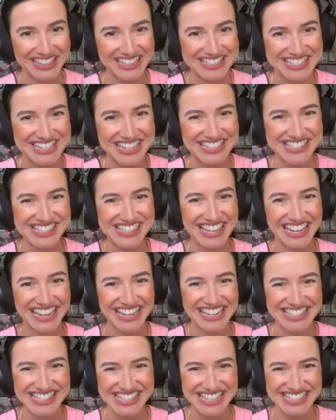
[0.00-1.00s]
that's just the
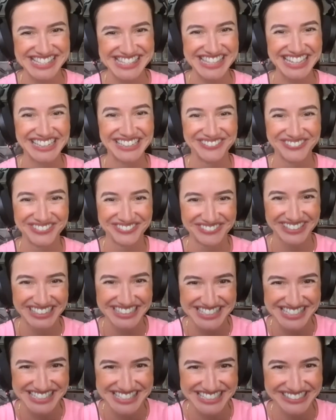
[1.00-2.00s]
easiest thing for me
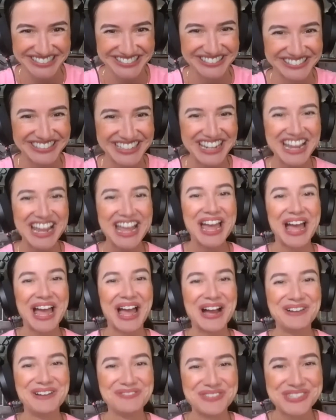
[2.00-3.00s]
to do.
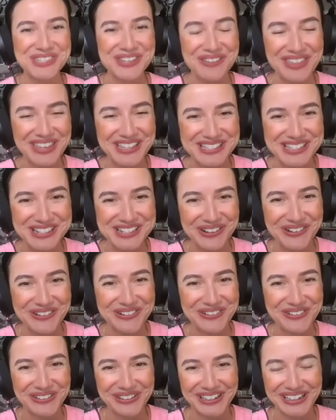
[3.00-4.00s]
Um, so there's
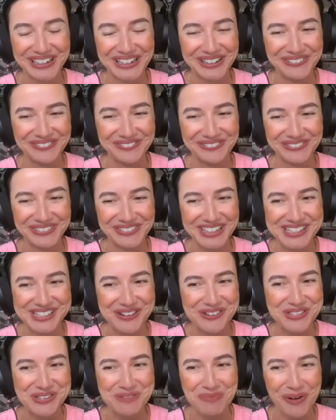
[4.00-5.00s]
no um, there's
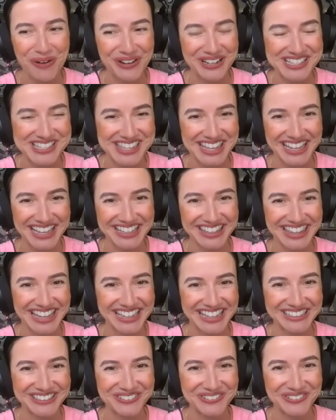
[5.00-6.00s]
no surprise there
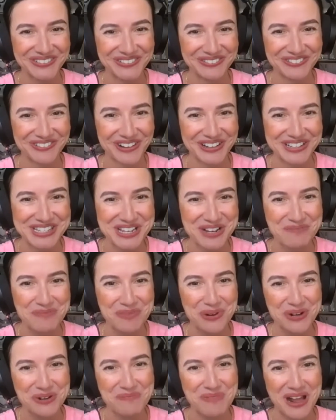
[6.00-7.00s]
that you're writing a
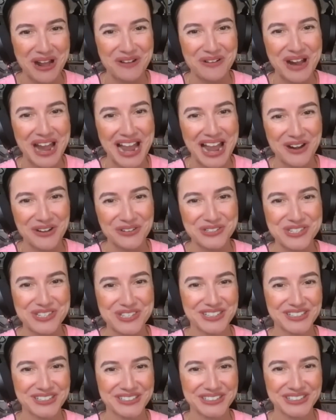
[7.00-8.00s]
book about how
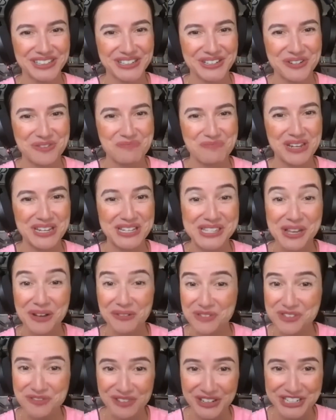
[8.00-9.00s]
to you know be
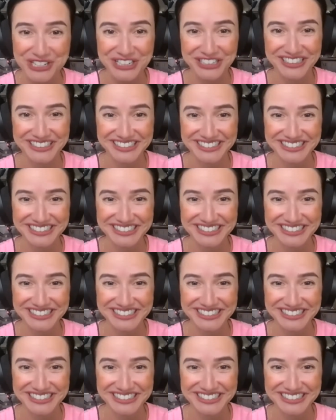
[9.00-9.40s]
self sufficient.